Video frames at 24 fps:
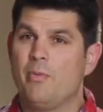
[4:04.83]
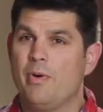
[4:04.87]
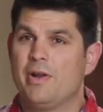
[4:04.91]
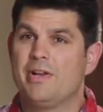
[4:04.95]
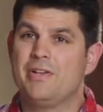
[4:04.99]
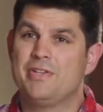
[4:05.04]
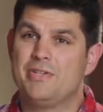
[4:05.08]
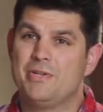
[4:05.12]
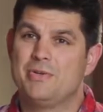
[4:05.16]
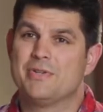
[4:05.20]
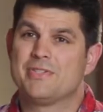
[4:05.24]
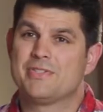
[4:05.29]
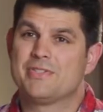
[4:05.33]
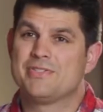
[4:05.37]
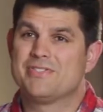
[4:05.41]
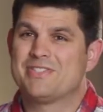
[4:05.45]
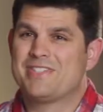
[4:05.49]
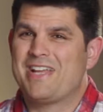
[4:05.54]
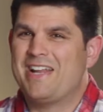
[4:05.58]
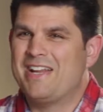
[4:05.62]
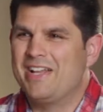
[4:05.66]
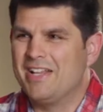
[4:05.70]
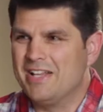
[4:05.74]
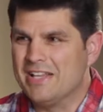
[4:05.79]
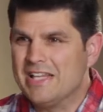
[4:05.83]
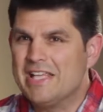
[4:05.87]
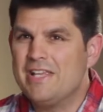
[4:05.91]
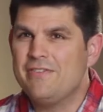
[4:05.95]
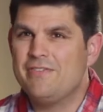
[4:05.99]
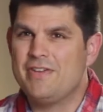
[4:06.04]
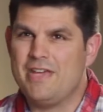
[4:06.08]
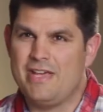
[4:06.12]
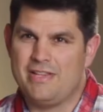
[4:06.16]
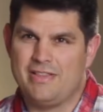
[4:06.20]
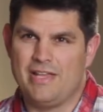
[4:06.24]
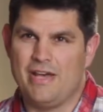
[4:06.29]
I wanna do is kind of
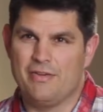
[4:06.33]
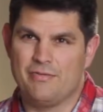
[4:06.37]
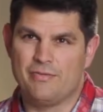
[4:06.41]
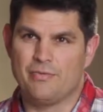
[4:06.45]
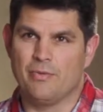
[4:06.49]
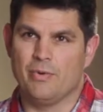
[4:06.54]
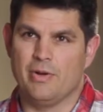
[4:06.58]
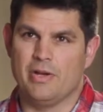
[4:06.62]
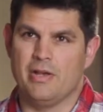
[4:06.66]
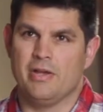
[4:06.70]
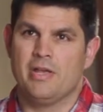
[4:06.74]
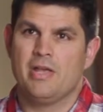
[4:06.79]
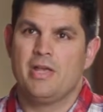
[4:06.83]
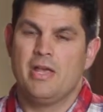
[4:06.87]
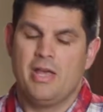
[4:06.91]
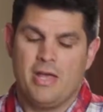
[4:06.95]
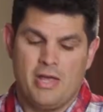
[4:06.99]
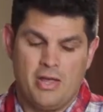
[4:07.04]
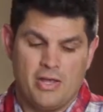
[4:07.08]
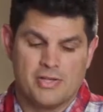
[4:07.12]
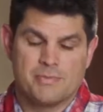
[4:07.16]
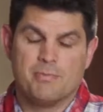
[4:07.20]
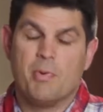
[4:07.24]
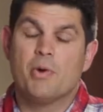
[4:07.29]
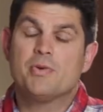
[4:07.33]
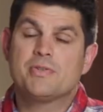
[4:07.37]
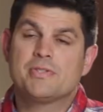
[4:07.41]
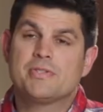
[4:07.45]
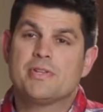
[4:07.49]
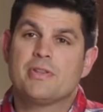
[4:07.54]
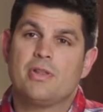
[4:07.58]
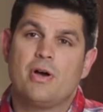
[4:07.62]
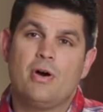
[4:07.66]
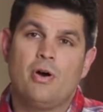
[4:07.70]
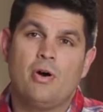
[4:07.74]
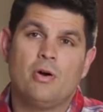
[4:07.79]
alleviate that for you. Most
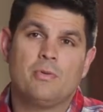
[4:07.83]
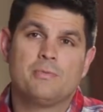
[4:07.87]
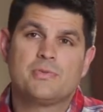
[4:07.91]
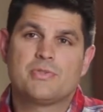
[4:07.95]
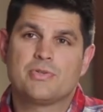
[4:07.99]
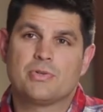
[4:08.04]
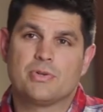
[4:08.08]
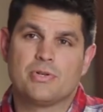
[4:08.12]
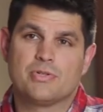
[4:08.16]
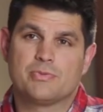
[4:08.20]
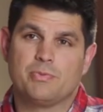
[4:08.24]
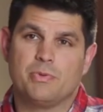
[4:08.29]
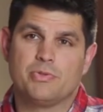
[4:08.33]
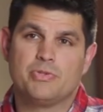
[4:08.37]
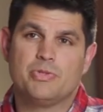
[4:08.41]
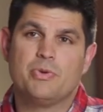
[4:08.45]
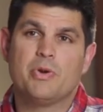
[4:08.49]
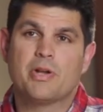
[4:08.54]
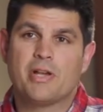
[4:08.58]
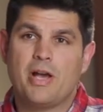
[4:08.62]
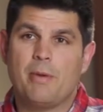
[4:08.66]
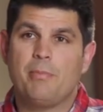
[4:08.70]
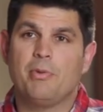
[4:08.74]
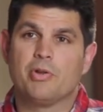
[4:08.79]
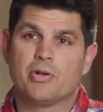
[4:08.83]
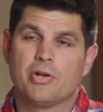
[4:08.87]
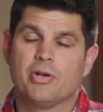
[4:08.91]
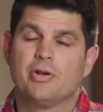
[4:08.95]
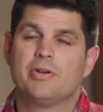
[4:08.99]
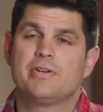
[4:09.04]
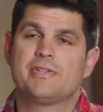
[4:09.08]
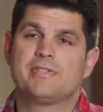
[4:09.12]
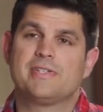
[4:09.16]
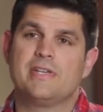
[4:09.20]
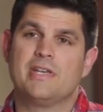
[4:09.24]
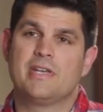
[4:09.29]
of the home stores will do a couple
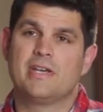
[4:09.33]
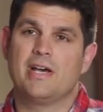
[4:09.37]
courtesy